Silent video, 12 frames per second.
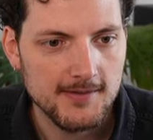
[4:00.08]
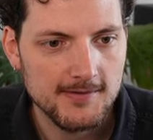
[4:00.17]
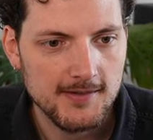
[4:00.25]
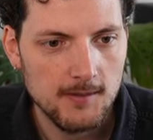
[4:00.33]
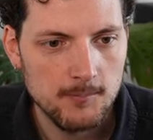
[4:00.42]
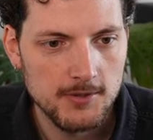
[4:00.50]

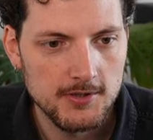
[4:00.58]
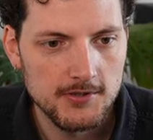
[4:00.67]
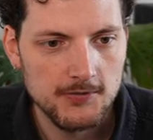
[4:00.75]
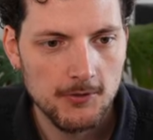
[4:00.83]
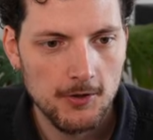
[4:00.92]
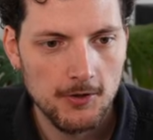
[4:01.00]

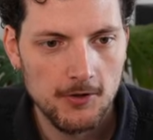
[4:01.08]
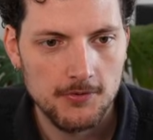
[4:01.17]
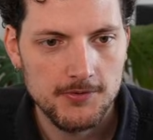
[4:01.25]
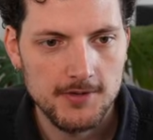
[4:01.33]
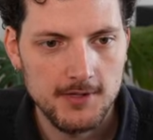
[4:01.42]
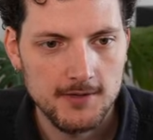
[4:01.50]
examples for a lot of
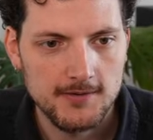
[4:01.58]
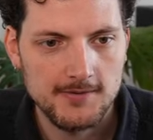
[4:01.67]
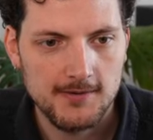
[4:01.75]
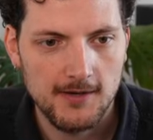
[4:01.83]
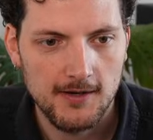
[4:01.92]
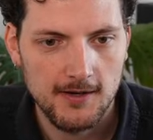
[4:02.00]

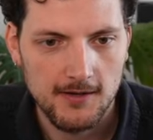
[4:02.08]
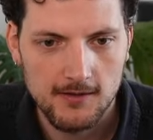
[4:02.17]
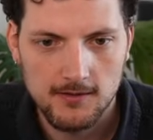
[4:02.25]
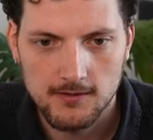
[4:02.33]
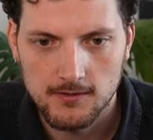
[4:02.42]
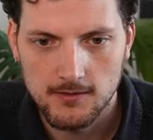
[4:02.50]
things like
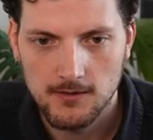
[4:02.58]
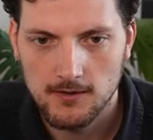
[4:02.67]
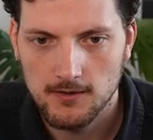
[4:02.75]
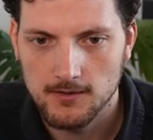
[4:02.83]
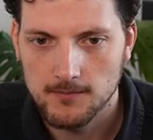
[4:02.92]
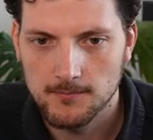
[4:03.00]

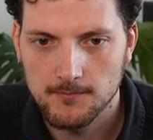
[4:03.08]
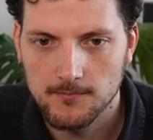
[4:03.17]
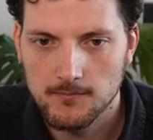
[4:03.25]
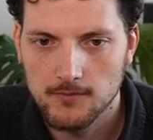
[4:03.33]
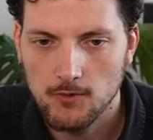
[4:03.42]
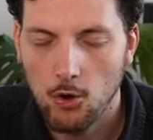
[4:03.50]

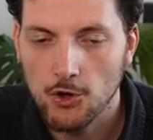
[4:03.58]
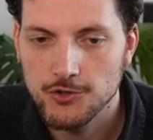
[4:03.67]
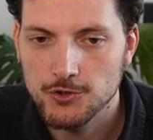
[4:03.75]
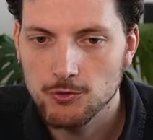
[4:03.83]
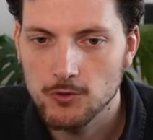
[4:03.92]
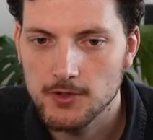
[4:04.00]

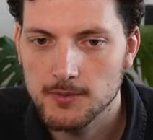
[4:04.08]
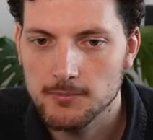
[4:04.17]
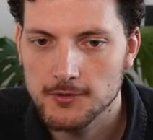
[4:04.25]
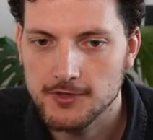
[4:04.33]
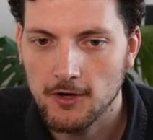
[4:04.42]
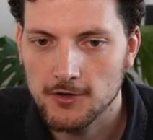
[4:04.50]
audio
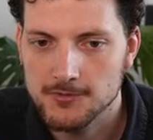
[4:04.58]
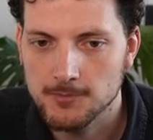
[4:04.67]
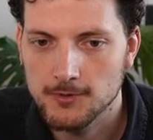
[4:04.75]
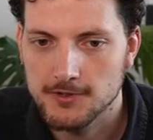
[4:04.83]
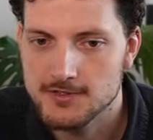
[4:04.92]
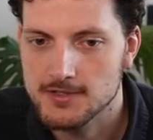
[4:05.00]
input
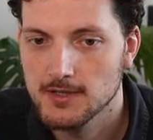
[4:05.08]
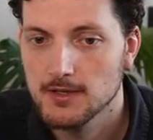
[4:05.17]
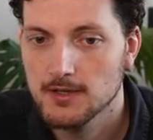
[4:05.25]
output.